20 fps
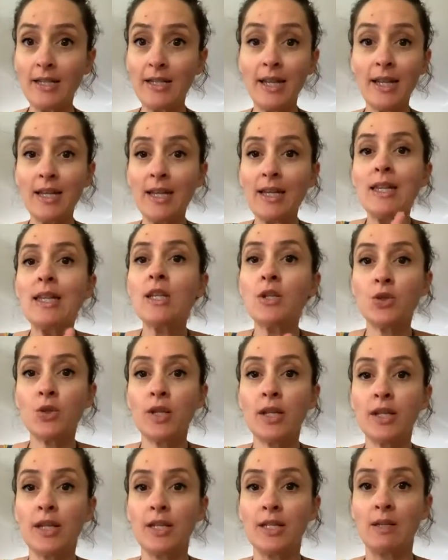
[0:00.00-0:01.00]
It
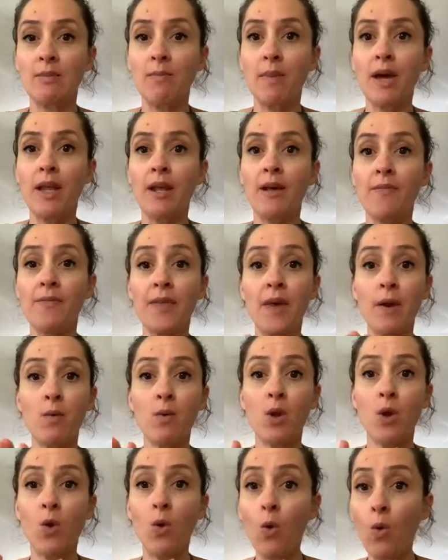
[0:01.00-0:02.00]
literally doesn't matter. They
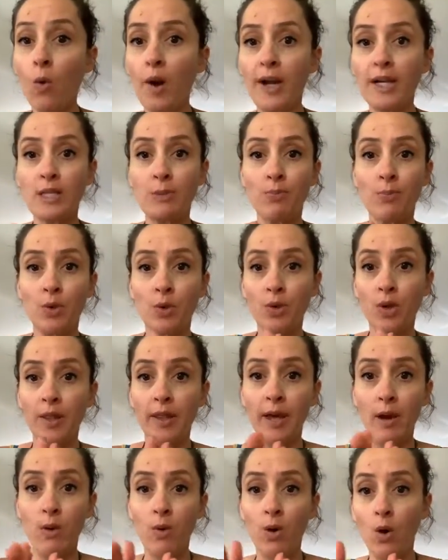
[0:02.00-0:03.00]
will always pull
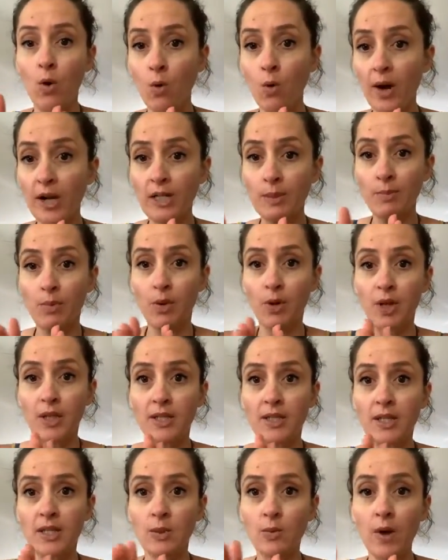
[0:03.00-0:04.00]

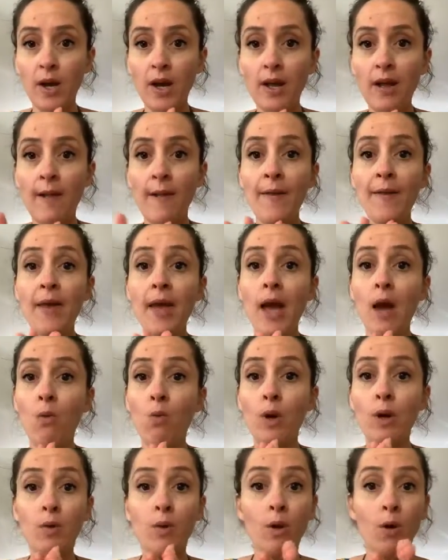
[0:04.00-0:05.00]
us this way, and
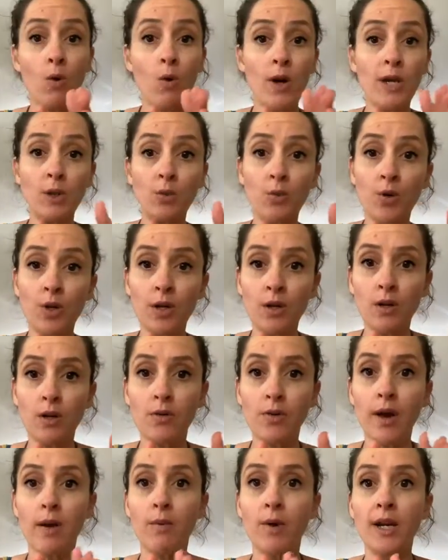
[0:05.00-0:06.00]
we will always want to go
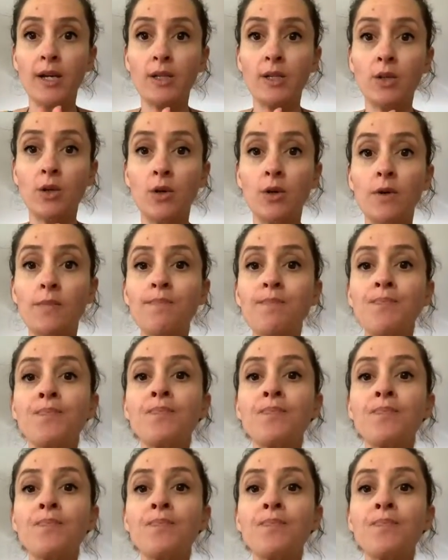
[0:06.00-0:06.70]
that way. So